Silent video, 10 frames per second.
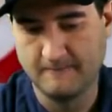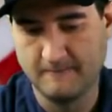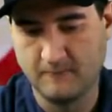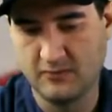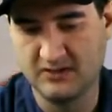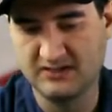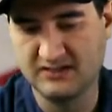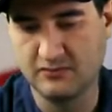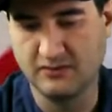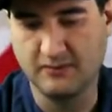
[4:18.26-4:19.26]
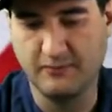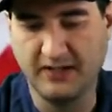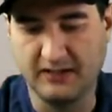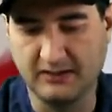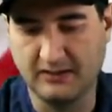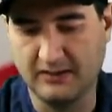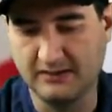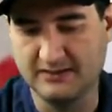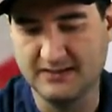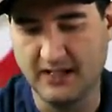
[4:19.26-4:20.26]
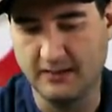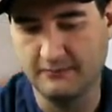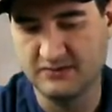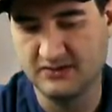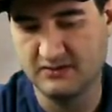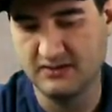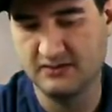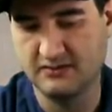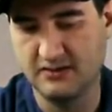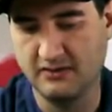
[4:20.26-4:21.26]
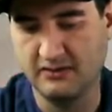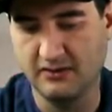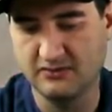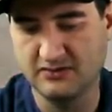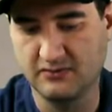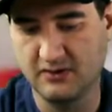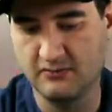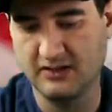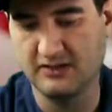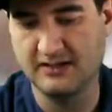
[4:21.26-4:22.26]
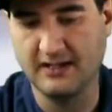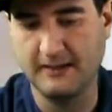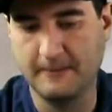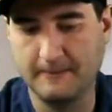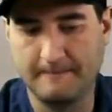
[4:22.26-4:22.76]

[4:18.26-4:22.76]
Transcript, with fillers: we're gonna stick with the pink and the top. So that, there you go. So now we got that.